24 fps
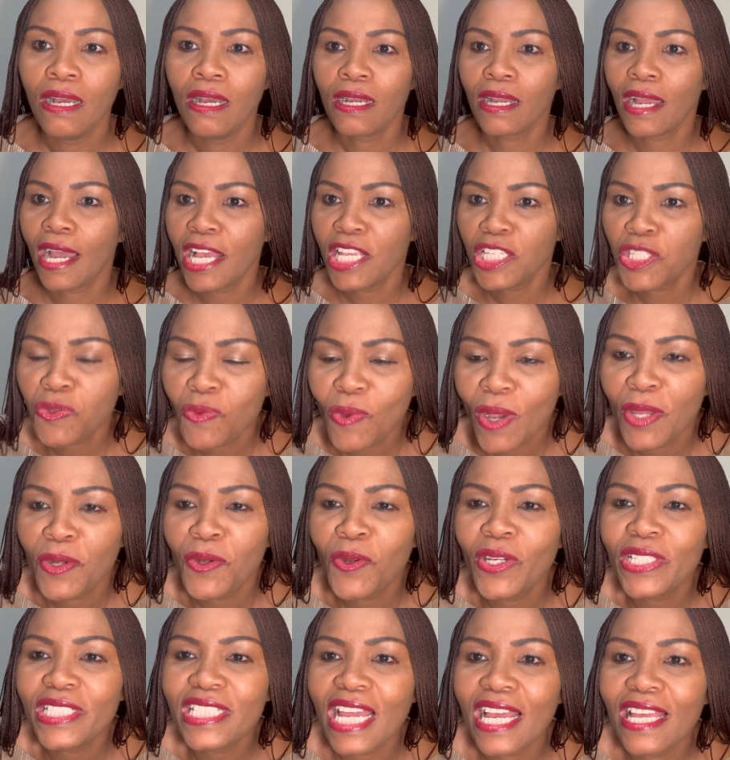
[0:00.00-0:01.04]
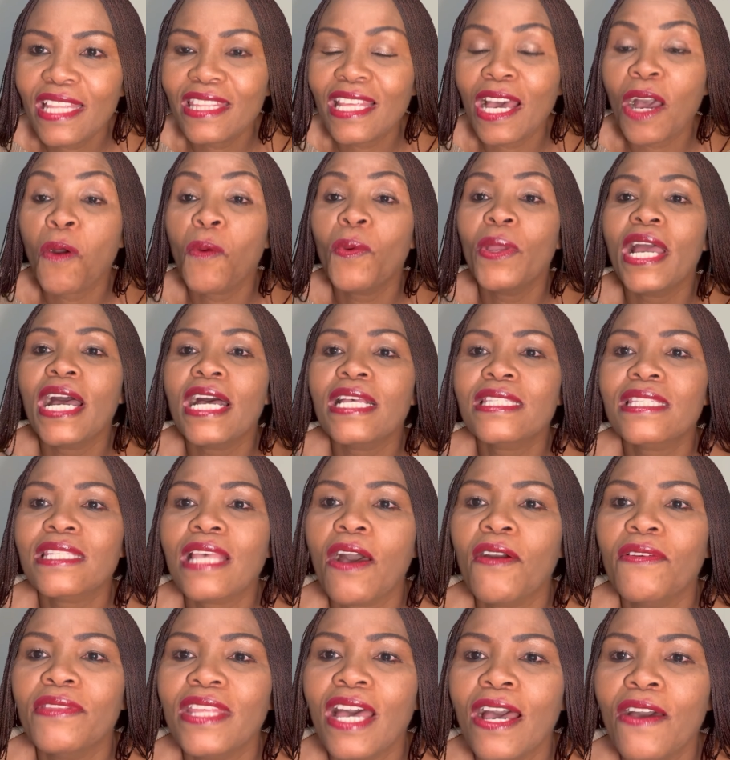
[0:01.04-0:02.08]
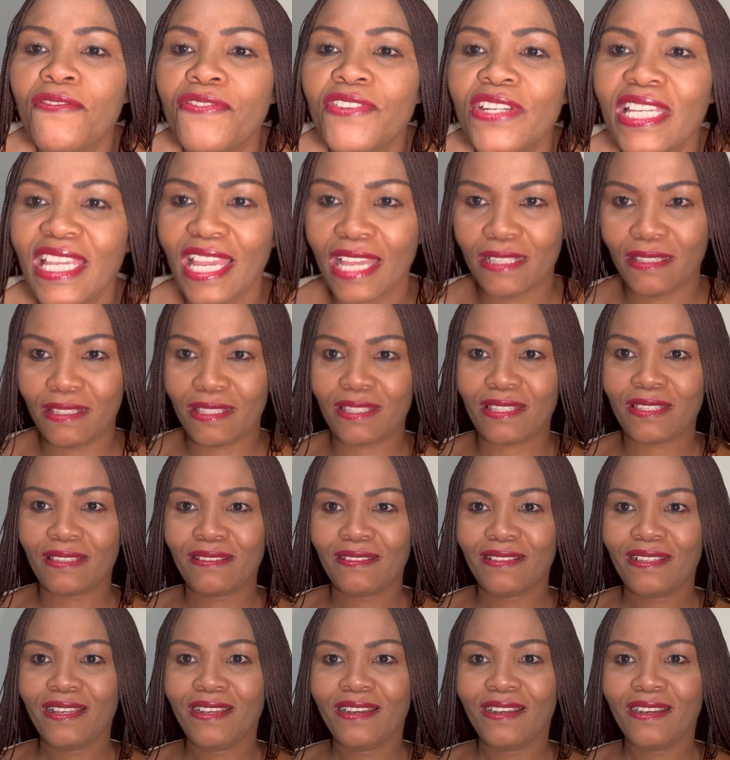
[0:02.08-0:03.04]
Guys, we are not other. We are South Africans.